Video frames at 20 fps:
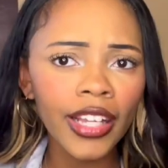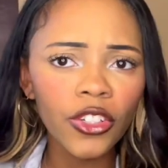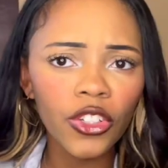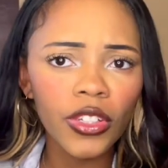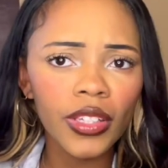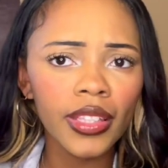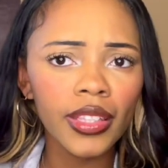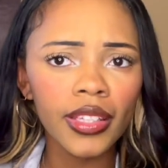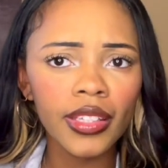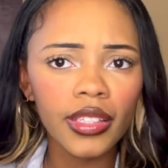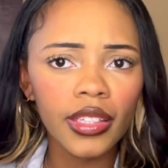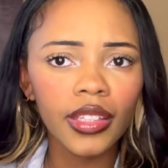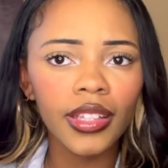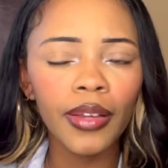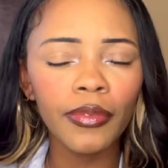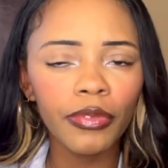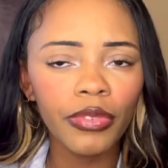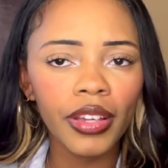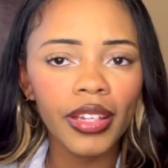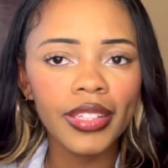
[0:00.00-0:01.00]
actually think
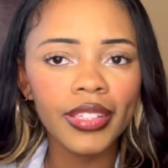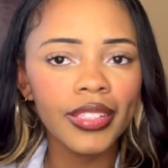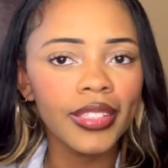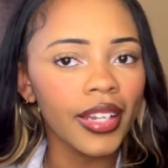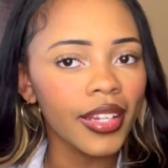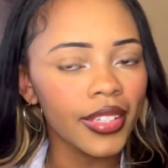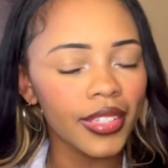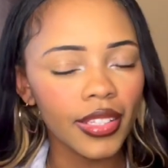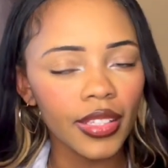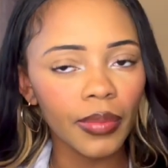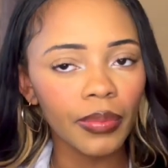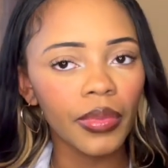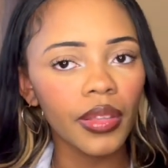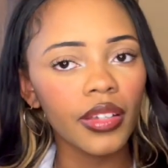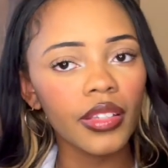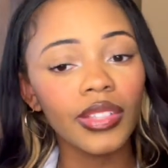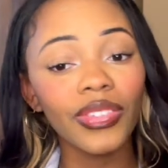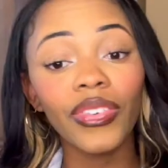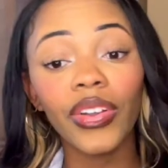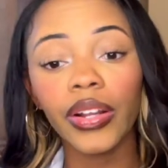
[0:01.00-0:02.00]
Celeb Face does some
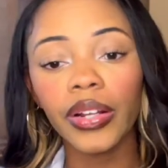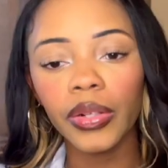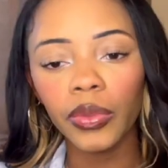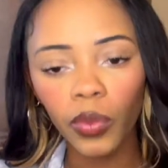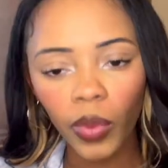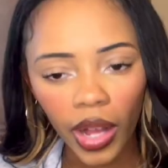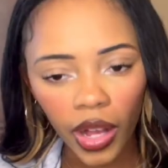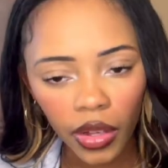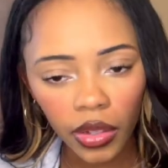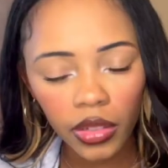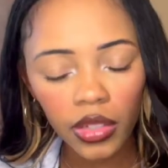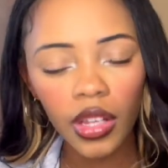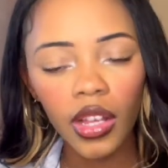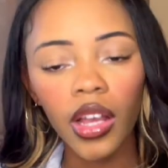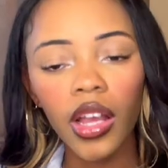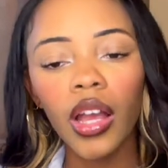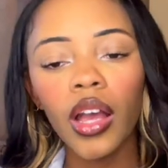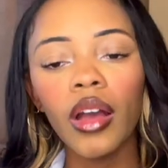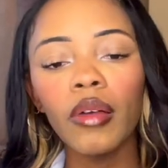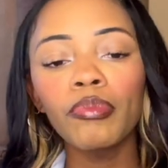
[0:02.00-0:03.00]
things very well,
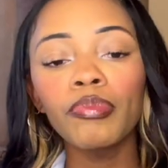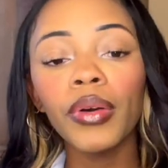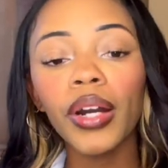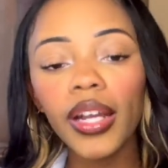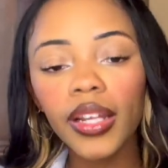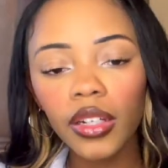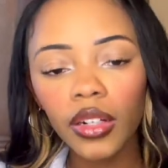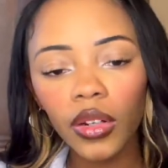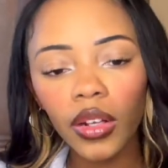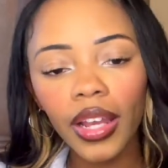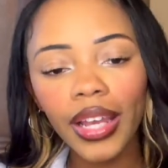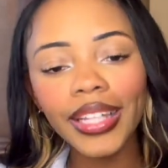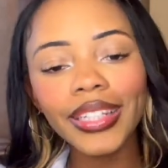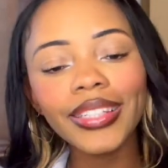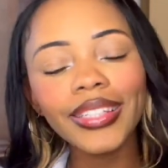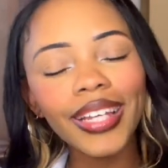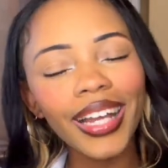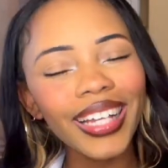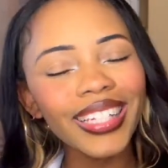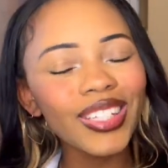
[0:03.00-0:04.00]
but it
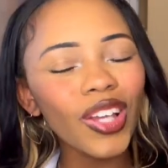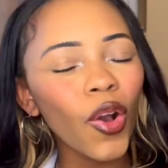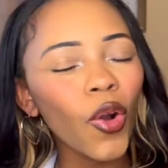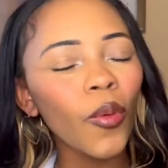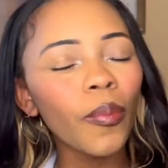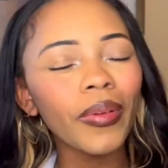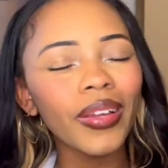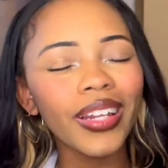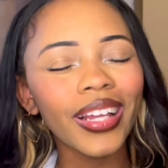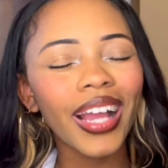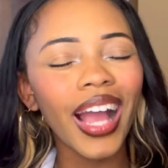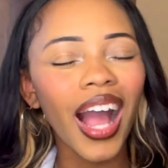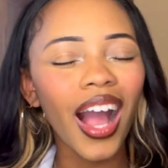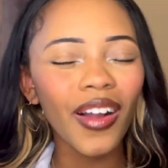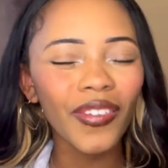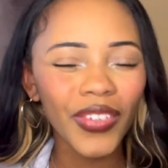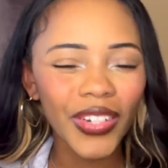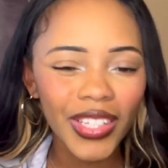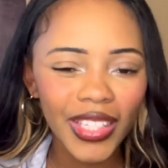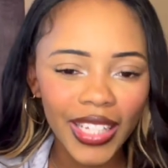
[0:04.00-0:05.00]
does open a
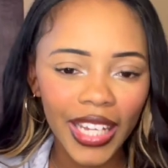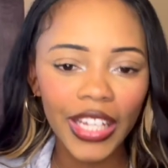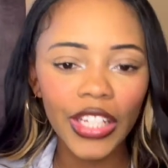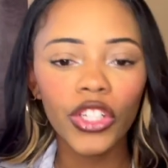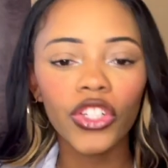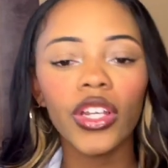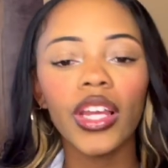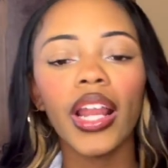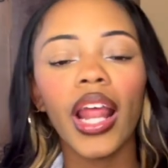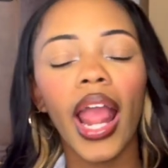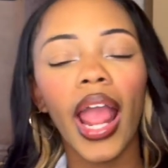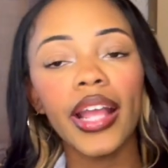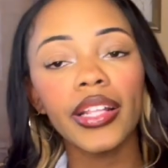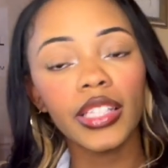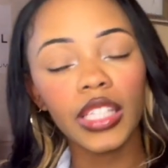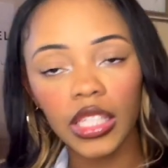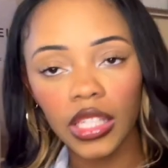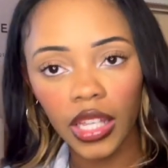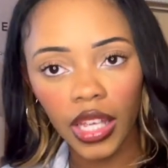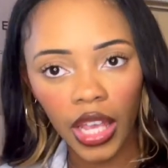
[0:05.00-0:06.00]
conversation
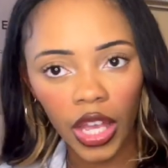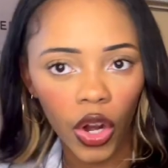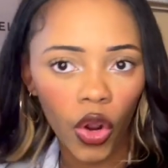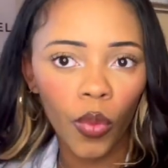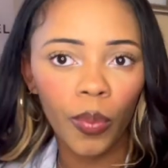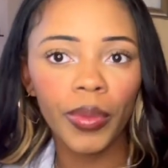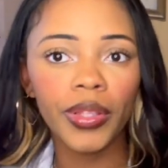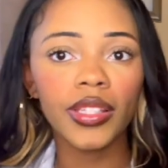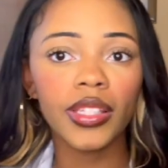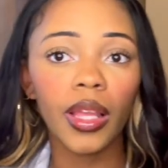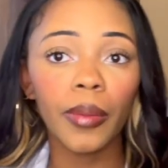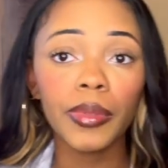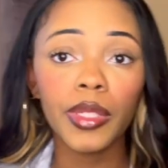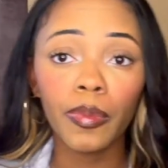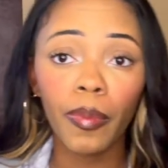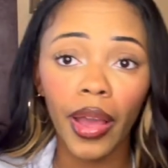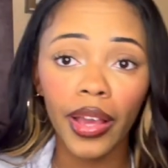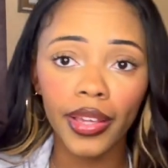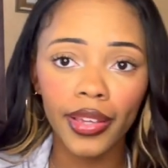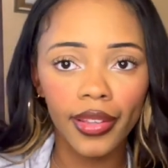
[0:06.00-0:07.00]
and it opens up
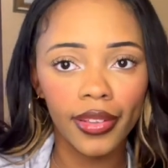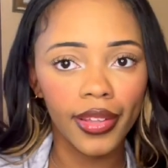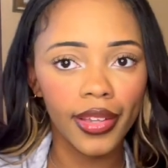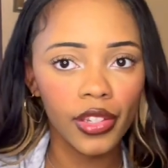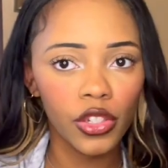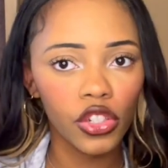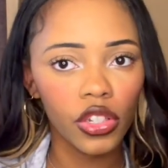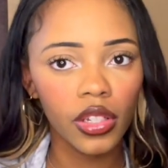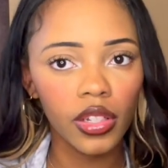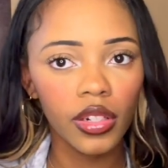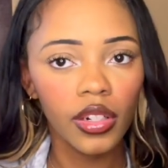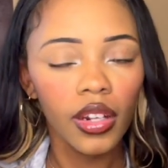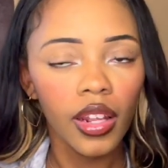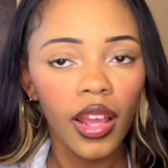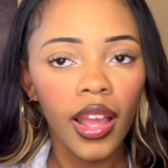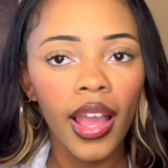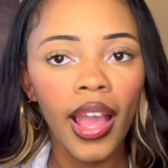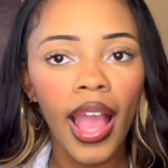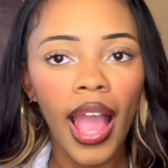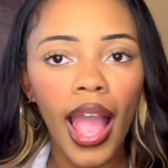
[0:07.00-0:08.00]
speculation.
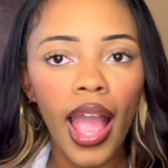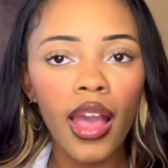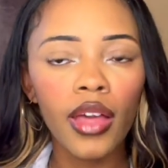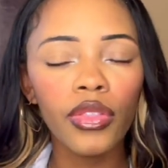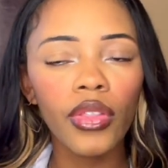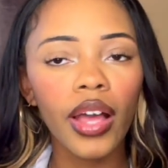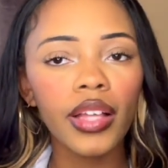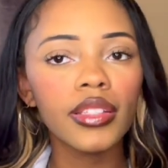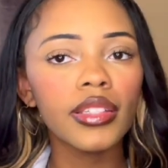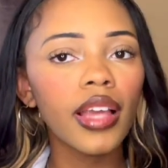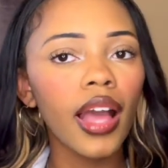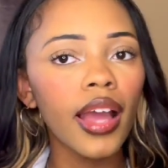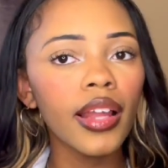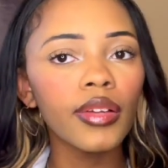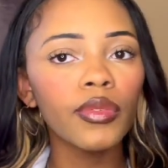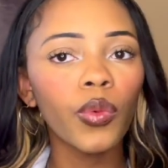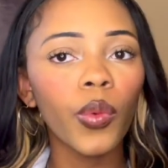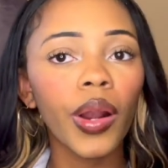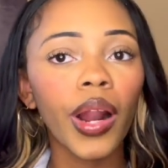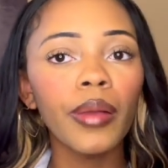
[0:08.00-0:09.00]
And that's kind
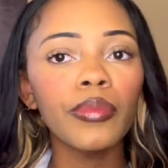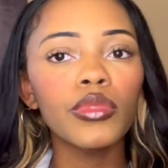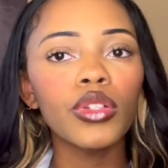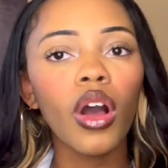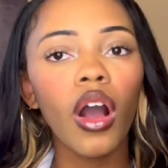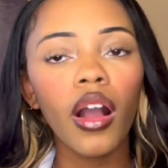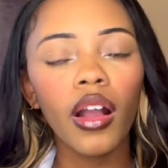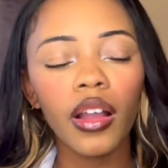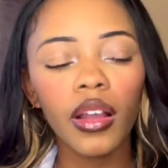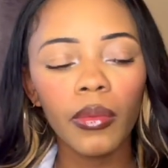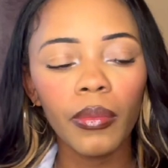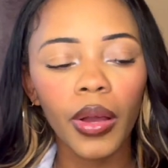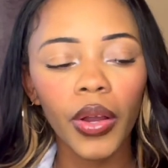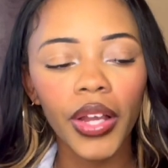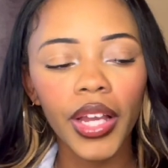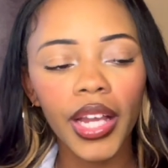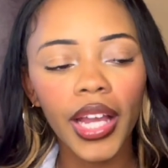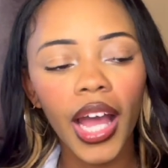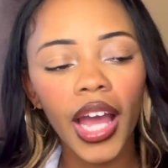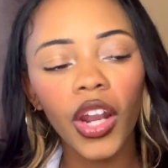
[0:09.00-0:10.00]
of what I'm talking about.
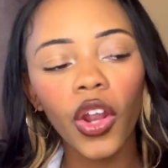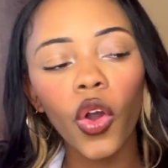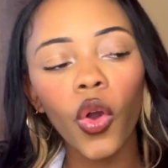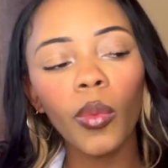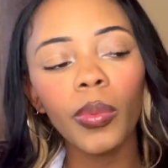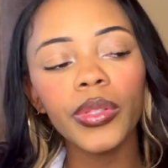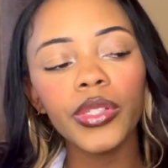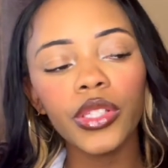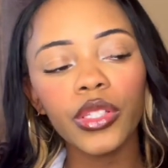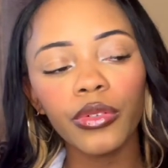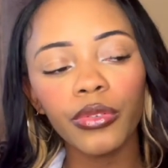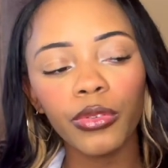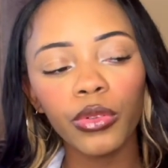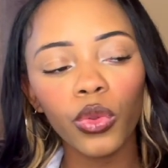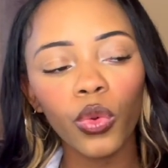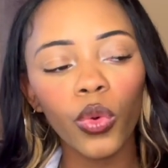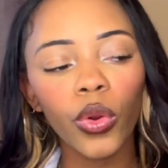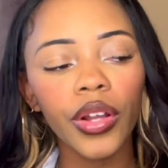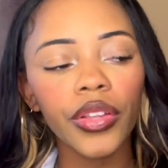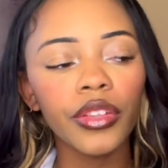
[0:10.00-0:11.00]
It kind of opens the
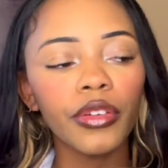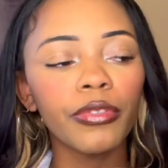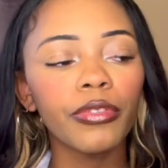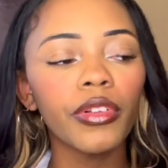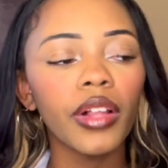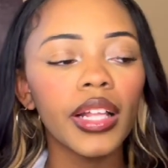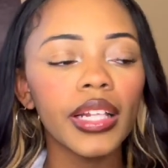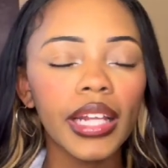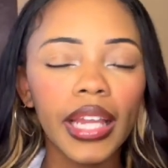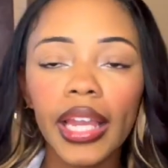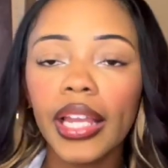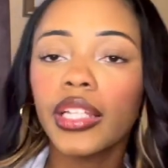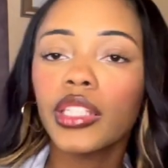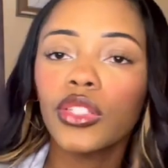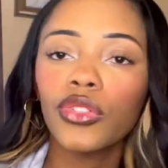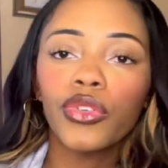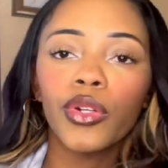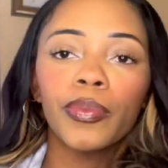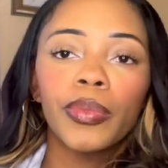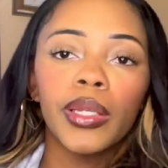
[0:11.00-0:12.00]
floor and the floodgates
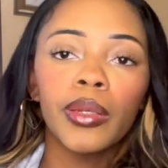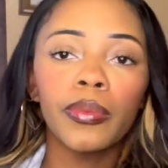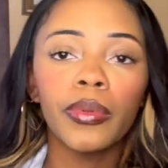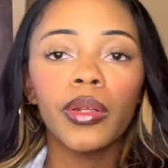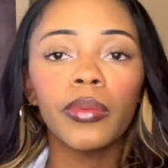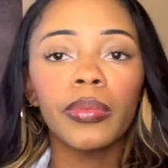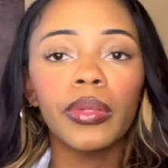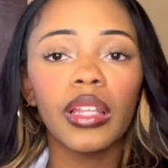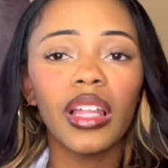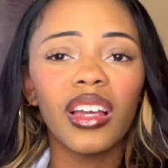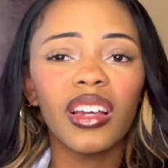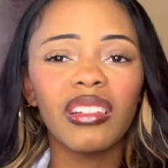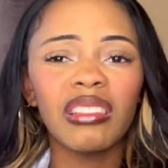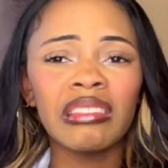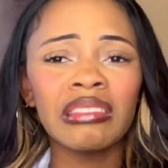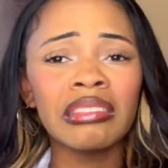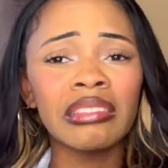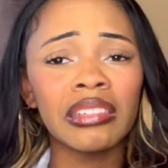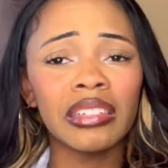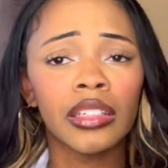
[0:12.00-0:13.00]
for people to be like,
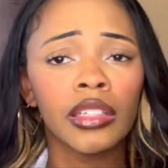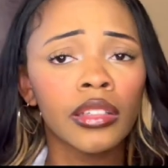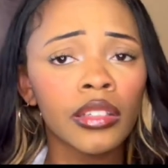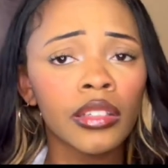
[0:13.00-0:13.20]
ugh,